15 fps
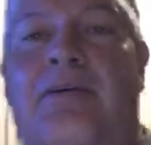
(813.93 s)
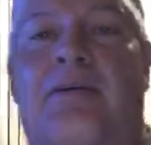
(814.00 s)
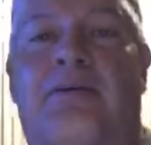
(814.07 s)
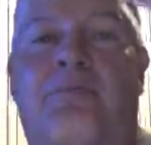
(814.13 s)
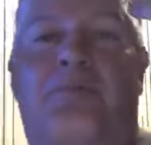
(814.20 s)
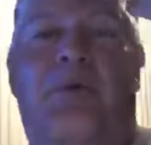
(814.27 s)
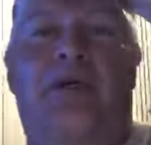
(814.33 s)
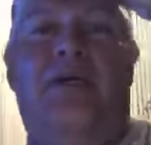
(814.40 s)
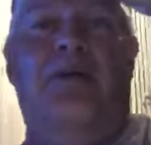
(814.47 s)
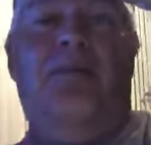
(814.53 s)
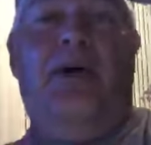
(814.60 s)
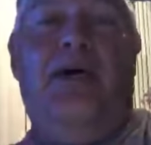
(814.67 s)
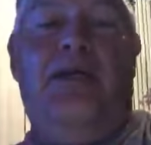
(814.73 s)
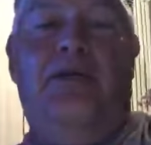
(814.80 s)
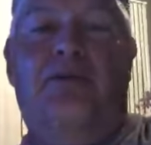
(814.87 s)
A buddy of
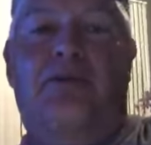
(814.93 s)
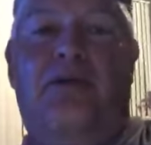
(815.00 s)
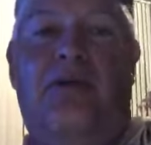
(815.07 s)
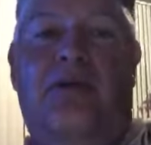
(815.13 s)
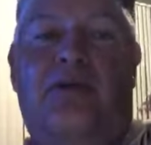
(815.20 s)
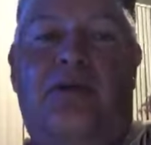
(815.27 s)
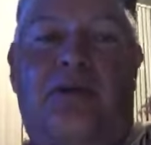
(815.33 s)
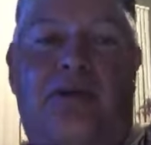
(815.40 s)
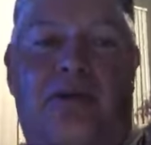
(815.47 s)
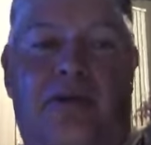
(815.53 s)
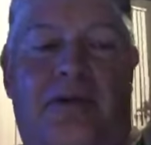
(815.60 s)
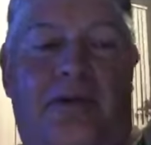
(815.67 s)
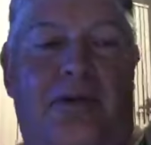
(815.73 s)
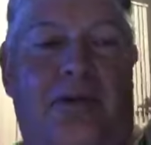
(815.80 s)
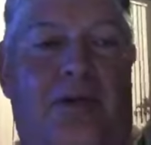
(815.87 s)
mine used to
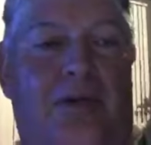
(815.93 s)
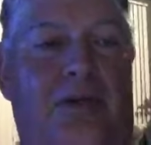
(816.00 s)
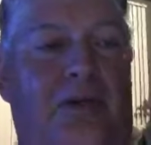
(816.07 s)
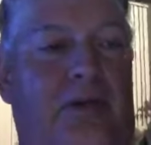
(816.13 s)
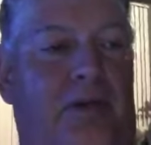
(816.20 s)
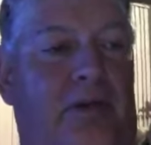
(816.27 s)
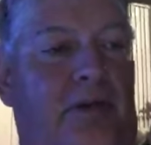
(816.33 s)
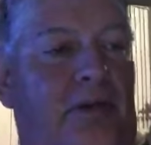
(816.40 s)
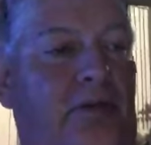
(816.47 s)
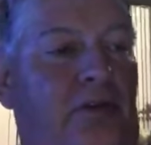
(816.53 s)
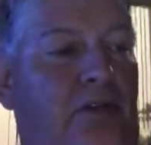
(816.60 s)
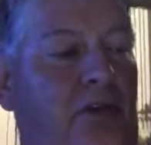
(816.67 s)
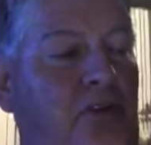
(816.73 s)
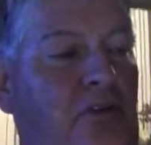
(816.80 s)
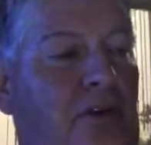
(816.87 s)

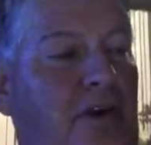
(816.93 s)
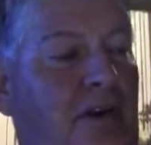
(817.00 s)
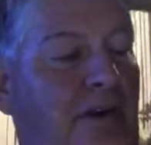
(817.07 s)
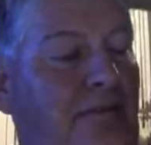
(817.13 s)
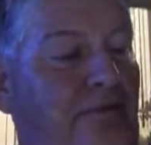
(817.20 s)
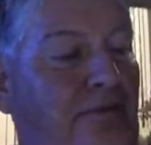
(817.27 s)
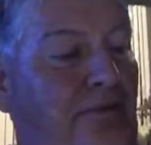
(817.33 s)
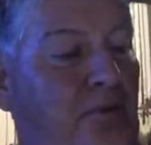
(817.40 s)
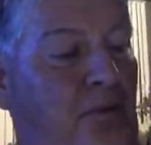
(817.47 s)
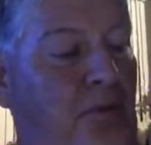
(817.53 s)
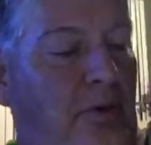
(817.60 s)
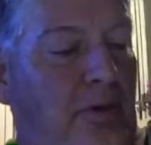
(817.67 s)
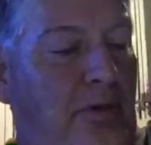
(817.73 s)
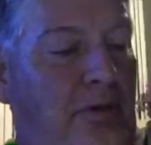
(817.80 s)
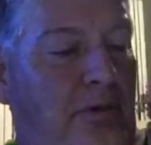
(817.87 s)
drive
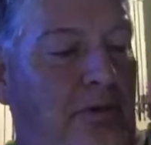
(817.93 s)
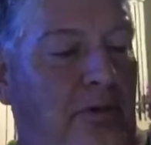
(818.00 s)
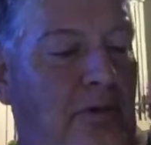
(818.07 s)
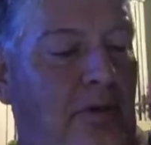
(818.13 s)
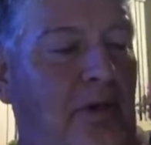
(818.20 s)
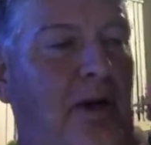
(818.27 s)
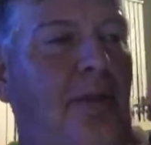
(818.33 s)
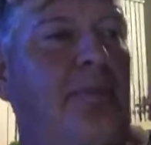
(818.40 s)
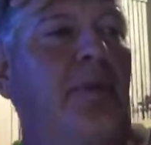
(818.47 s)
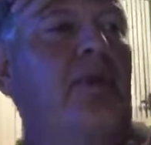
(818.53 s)
for up in